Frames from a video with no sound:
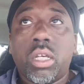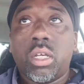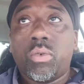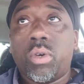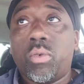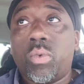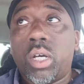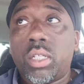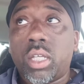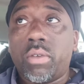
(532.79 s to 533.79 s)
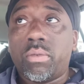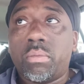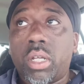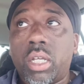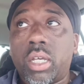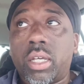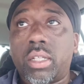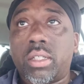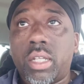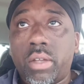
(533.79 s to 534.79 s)
Well, it was even money
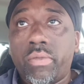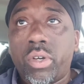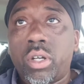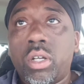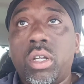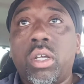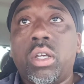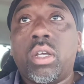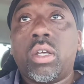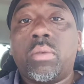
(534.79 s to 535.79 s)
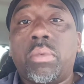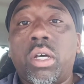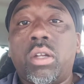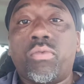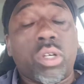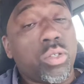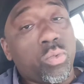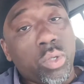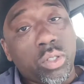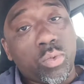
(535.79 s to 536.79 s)
against Denver, but Russell
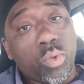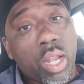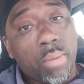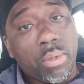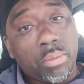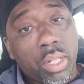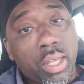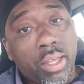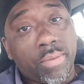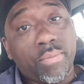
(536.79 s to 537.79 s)
Wilson will not be playing.